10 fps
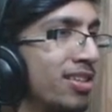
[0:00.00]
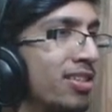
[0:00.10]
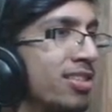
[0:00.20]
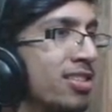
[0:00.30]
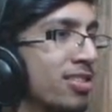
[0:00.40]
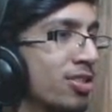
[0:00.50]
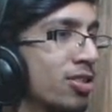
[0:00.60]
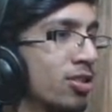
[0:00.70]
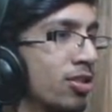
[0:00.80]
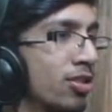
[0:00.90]
this
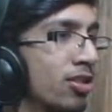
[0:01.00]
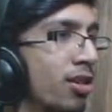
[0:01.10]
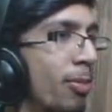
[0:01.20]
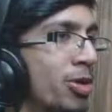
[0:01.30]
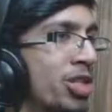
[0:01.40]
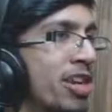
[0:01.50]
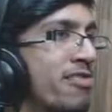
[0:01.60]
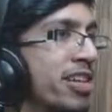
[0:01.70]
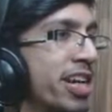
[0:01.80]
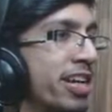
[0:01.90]
is the most
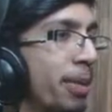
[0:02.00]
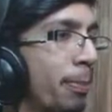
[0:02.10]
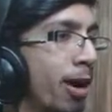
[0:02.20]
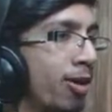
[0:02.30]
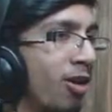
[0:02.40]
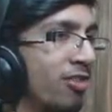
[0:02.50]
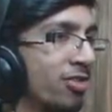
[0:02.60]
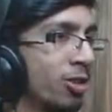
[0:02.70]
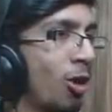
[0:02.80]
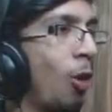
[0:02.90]
irritating part of
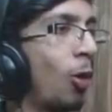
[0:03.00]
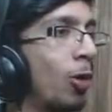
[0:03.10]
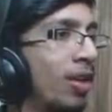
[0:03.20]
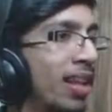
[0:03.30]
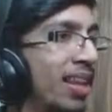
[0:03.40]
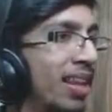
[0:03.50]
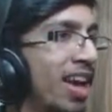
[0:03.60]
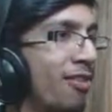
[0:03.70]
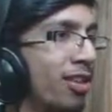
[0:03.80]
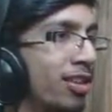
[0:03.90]
this whole
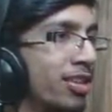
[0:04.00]
level.